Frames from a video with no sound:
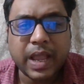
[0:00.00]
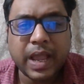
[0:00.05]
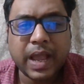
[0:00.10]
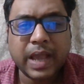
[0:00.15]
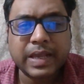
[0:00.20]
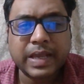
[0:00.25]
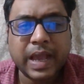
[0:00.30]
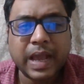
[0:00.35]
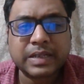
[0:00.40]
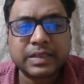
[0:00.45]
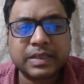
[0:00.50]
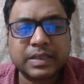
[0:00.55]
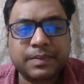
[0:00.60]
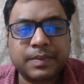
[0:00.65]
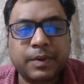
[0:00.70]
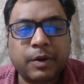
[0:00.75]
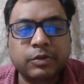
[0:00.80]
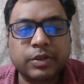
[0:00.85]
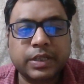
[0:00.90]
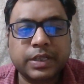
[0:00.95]
I asked
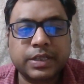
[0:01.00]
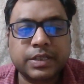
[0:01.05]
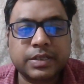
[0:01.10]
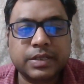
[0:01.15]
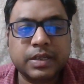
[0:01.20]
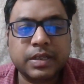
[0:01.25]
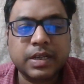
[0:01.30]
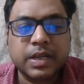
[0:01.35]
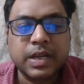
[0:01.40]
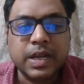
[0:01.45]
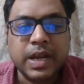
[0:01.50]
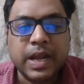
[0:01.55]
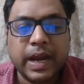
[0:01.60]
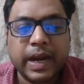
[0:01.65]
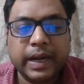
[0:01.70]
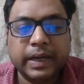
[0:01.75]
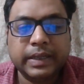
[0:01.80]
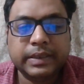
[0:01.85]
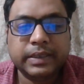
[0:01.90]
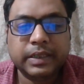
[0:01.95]
them about the history,
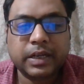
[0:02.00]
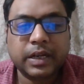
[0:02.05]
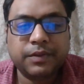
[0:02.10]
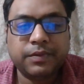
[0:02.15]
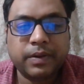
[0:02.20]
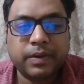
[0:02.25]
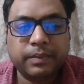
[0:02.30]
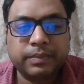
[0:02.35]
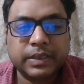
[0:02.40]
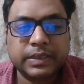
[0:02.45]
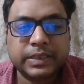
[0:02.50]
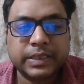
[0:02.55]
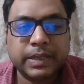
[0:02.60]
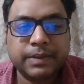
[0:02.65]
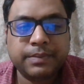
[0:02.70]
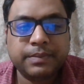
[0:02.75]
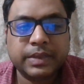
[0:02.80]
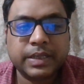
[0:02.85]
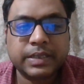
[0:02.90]
and they confirmed the same.